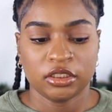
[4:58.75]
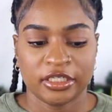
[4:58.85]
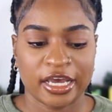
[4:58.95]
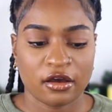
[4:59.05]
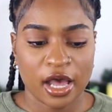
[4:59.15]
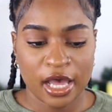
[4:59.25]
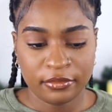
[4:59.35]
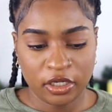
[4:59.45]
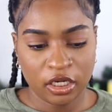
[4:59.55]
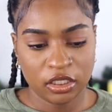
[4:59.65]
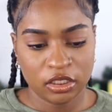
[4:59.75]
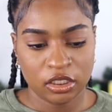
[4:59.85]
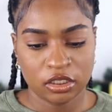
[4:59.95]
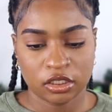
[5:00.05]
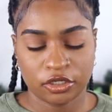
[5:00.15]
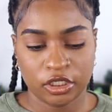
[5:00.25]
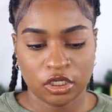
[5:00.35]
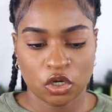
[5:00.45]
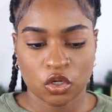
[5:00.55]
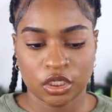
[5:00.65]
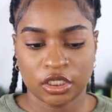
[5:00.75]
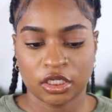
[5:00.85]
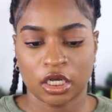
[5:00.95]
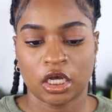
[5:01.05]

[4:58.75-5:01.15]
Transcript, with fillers: Now, I'm currently learning on